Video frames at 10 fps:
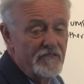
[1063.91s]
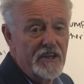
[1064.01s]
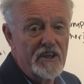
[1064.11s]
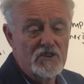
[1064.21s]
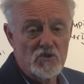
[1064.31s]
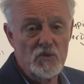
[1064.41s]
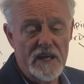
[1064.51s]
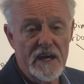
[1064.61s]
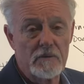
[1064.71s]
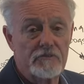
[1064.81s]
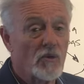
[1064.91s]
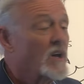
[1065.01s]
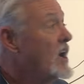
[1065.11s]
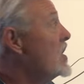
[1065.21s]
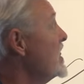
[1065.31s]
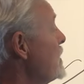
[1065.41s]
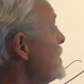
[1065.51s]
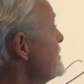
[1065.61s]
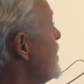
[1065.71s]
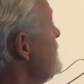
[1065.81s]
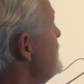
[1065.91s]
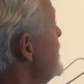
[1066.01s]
videos were really helpful. Then we've got